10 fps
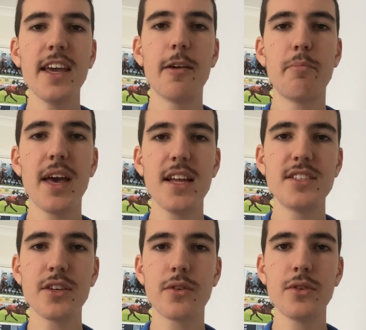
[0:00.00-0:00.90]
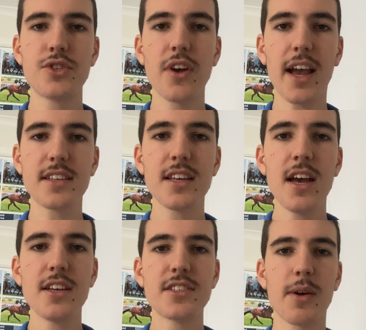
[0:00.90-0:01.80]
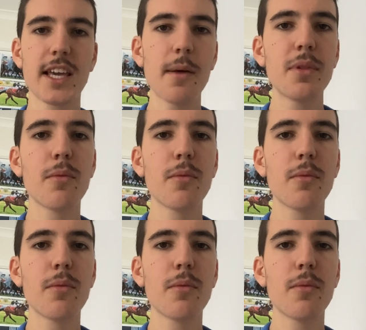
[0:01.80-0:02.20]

compared to good tracks. So a couple